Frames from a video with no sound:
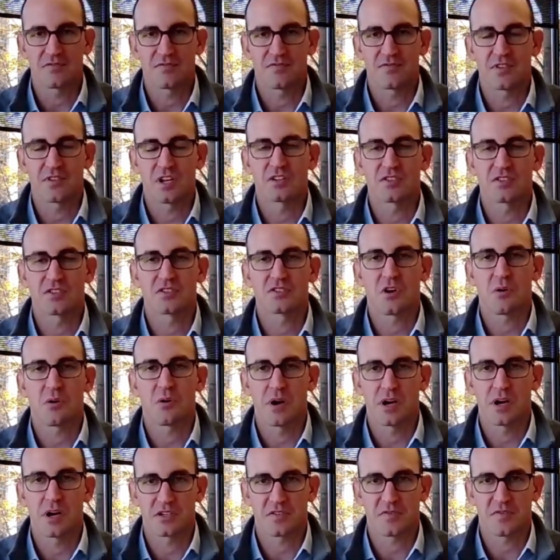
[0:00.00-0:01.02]
done so
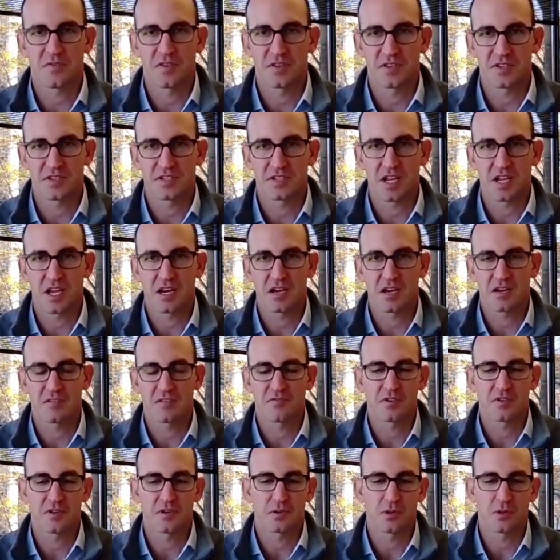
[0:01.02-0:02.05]
much for the state and
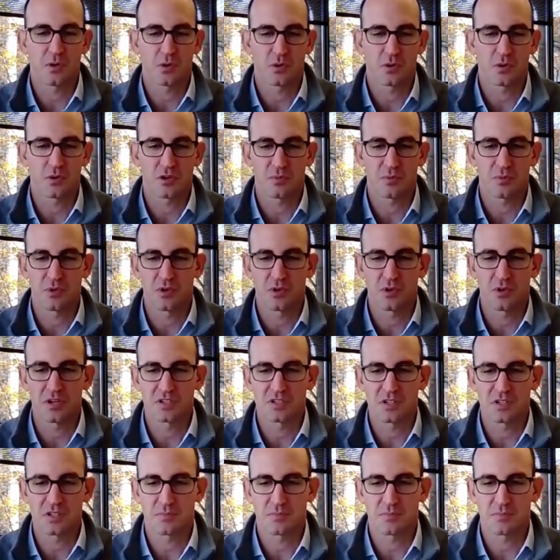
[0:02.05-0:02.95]
for your local communities.